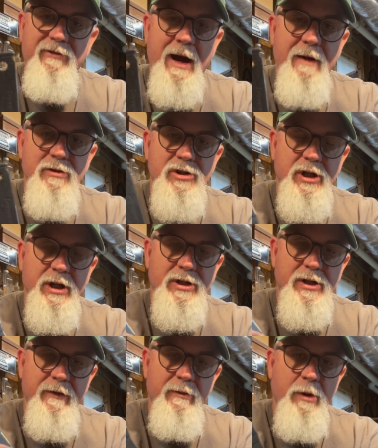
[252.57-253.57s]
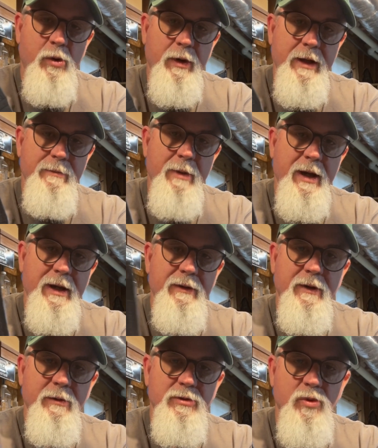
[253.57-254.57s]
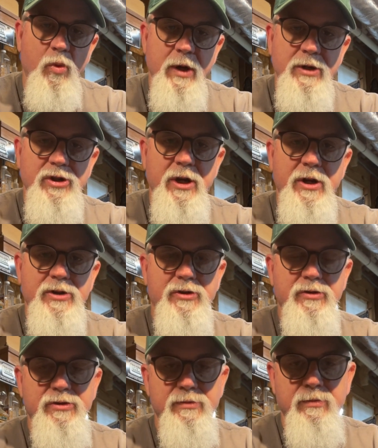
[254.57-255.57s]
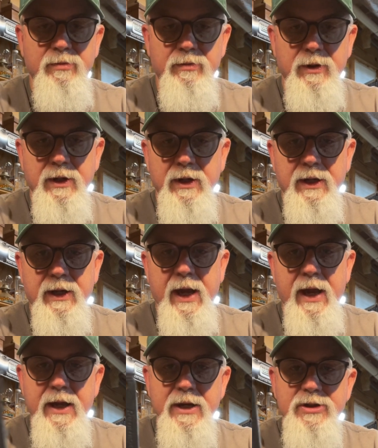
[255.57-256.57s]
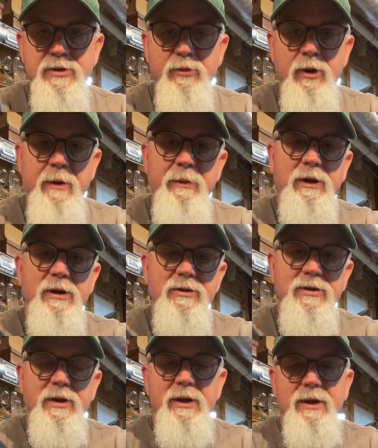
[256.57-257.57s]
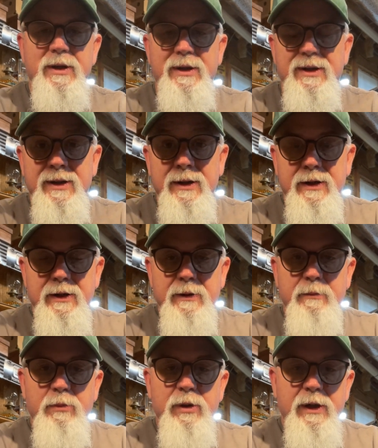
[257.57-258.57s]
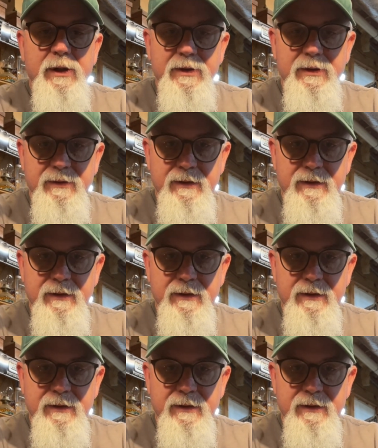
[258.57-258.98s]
five or six of them on eBay. There was a Winchester, some Case, some Remingtons, but